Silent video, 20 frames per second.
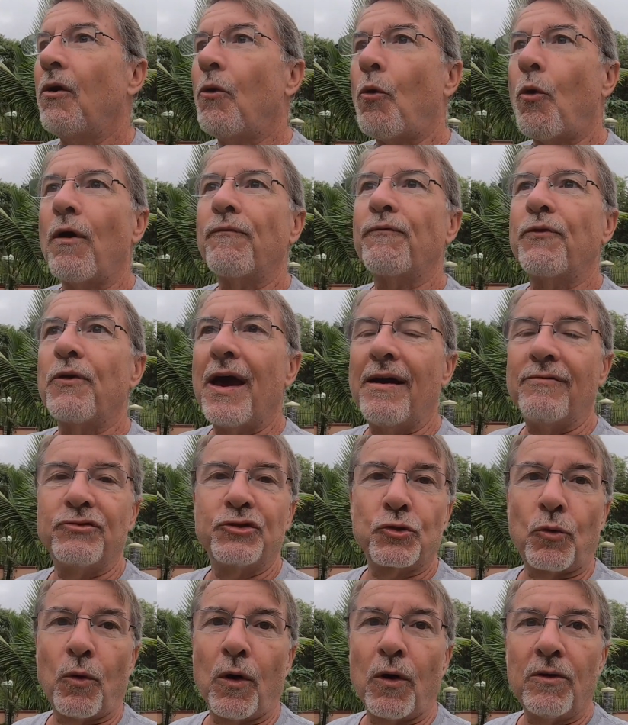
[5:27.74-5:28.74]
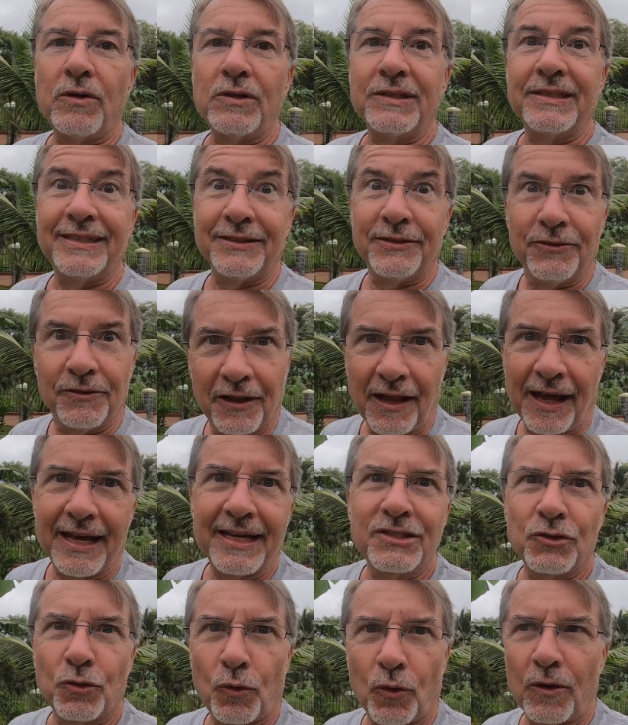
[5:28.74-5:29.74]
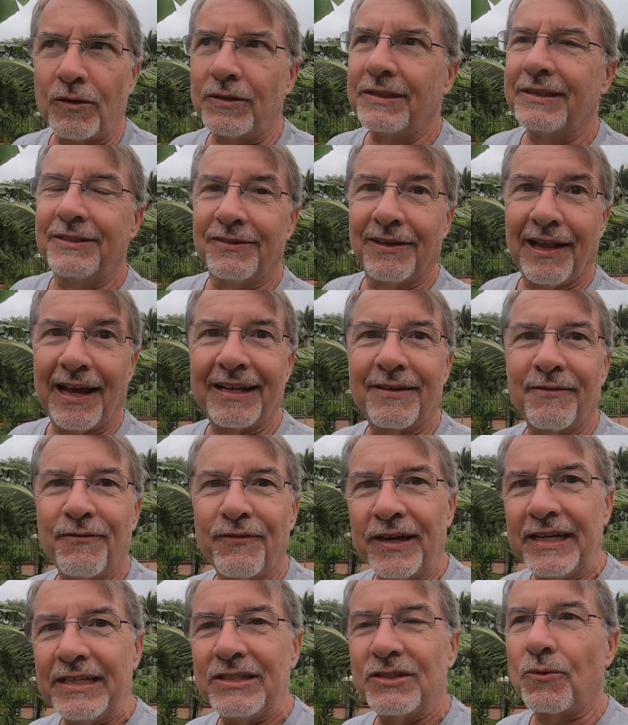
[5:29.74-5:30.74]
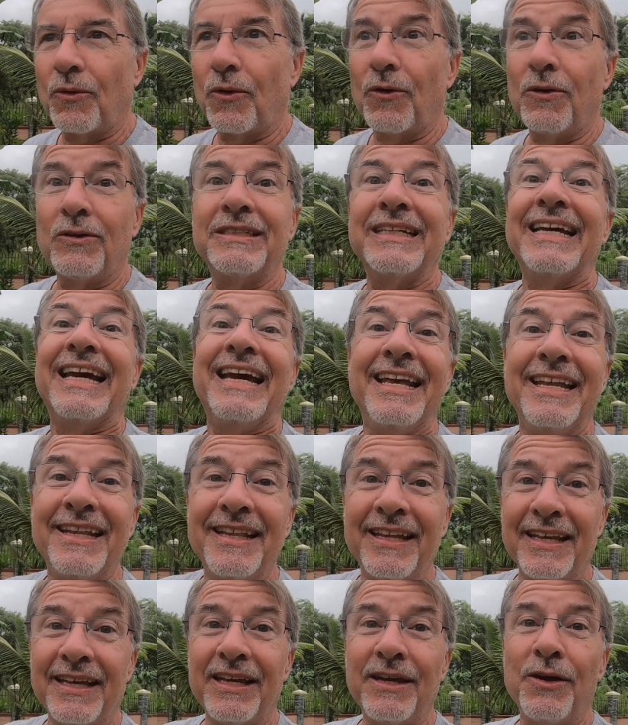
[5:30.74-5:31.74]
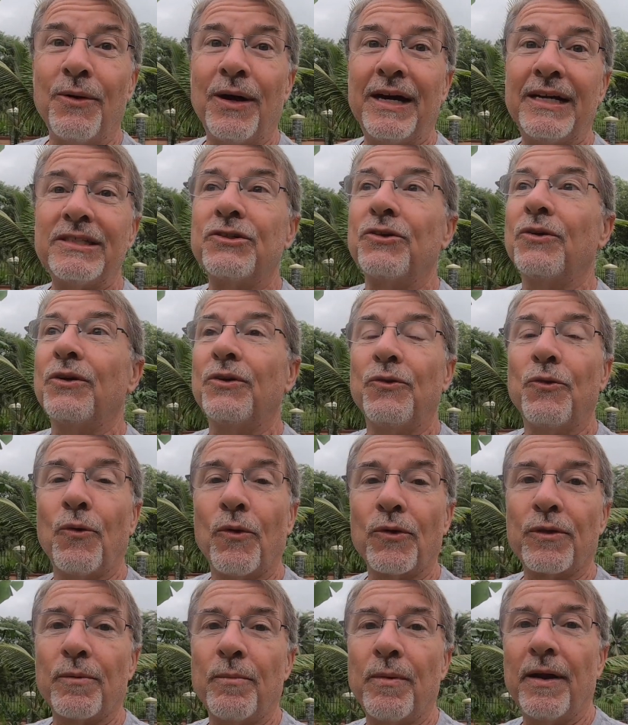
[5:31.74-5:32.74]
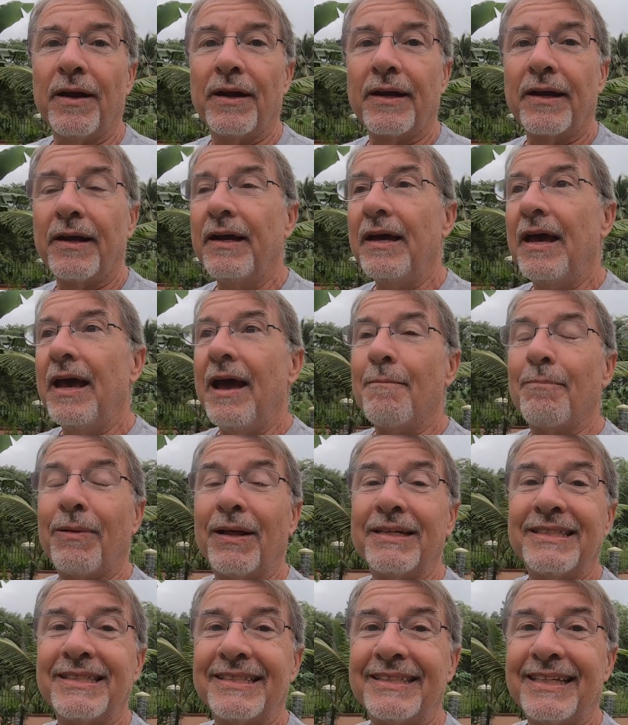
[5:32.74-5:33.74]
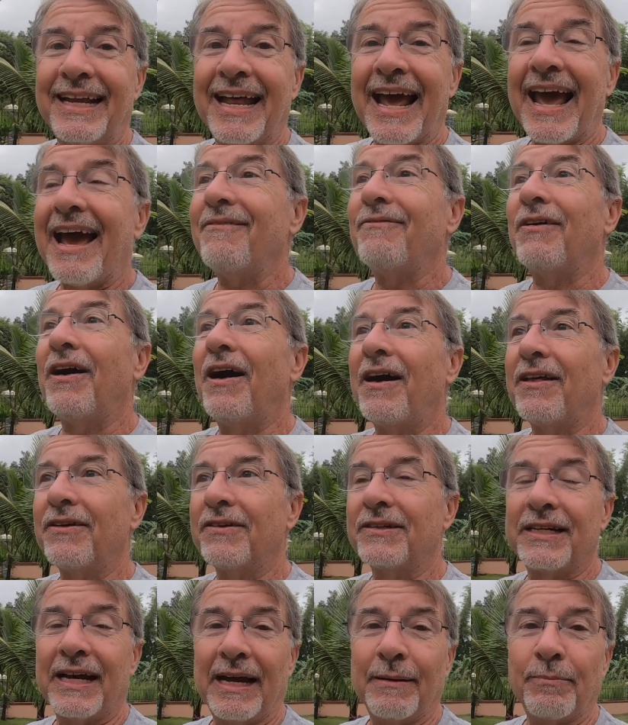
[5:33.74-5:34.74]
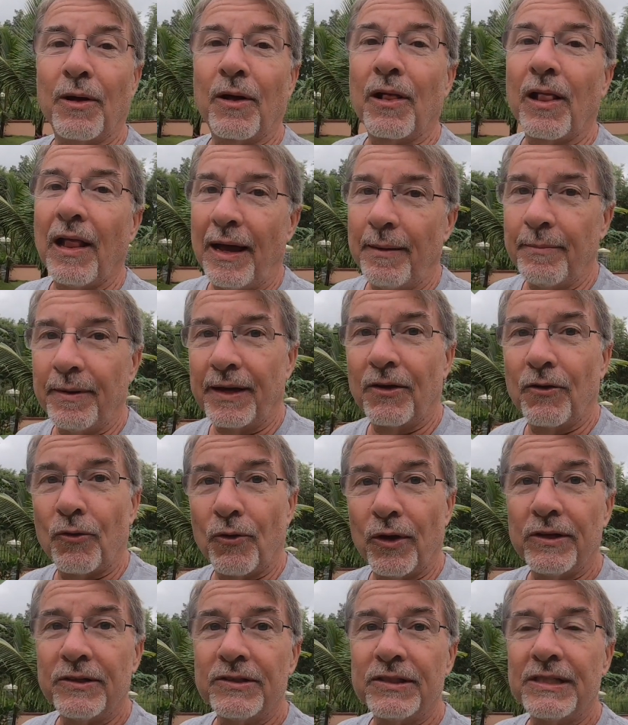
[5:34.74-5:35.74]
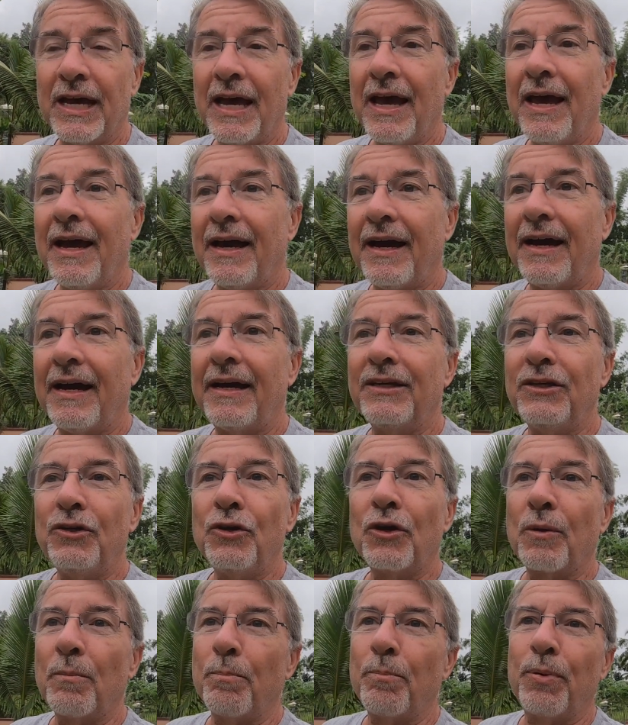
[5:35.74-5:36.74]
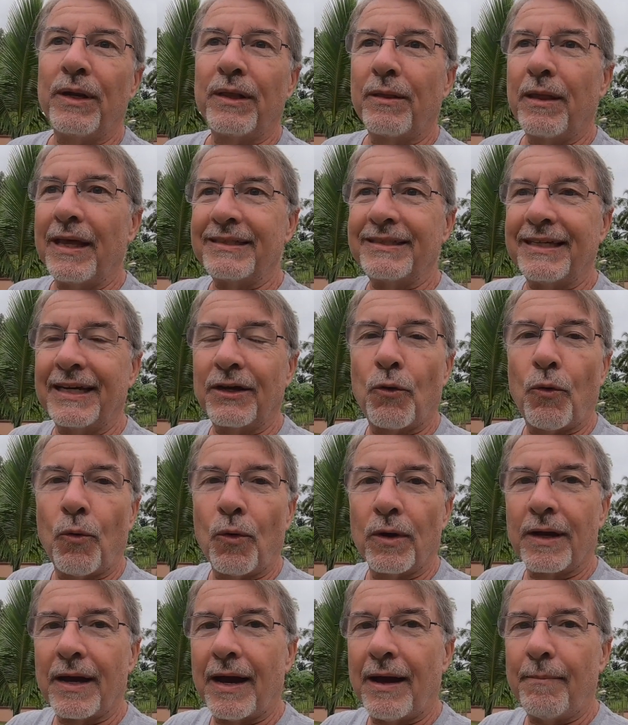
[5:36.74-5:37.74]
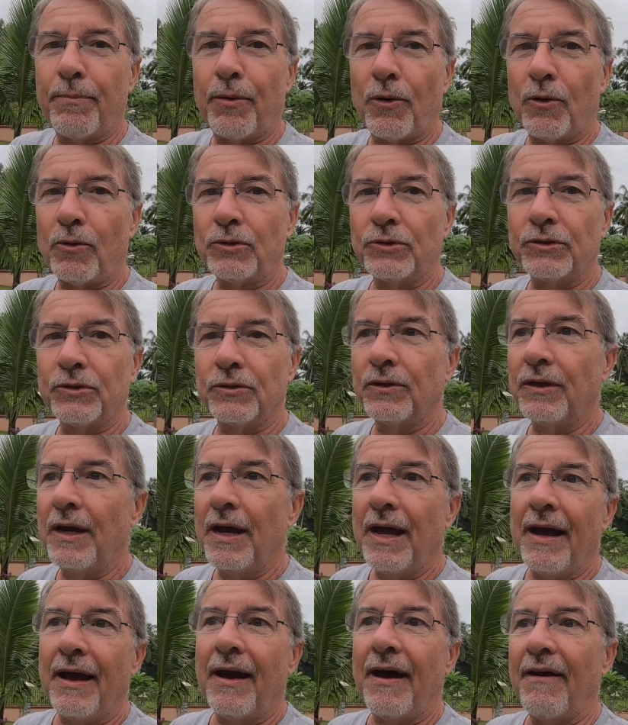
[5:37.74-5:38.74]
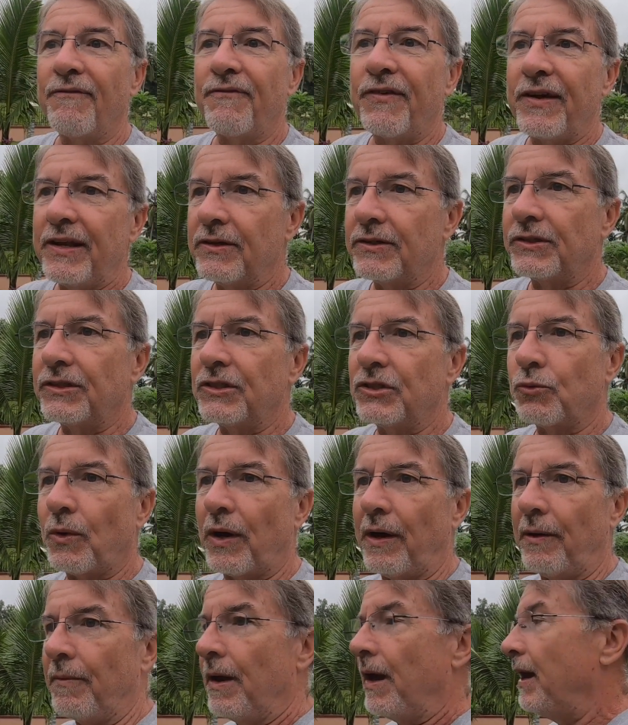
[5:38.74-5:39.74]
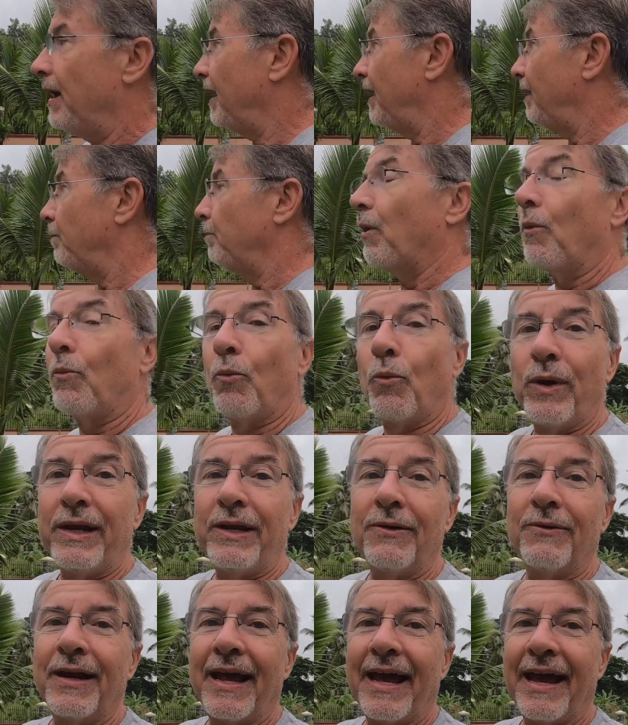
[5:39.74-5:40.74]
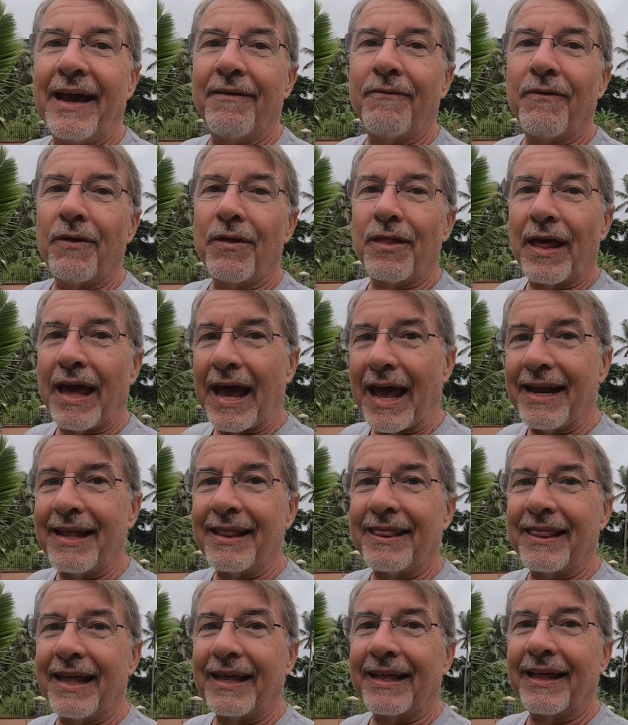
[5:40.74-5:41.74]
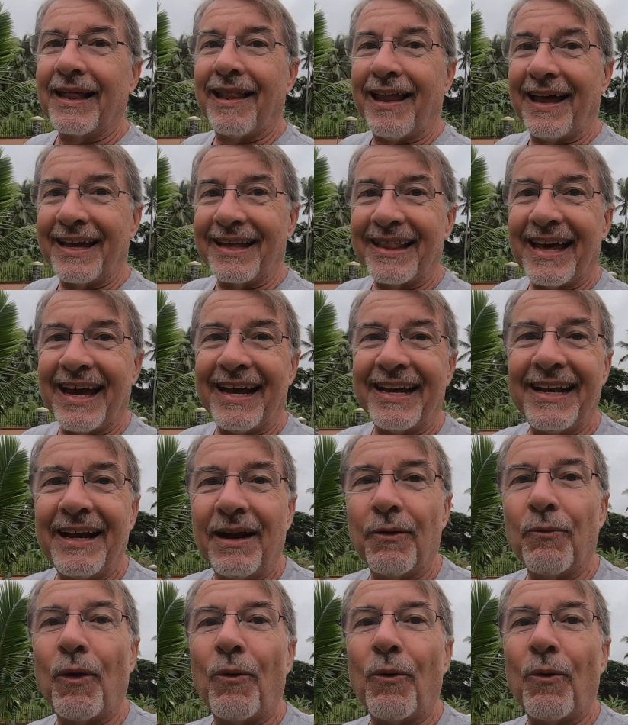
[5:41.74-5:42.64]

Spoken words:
Or if you have squirrels and you like to feed squirrels in the US or in North America, places that have other type of climbing critters, you can put things like corncob poles or feeders as well. But we don't have anything like that here.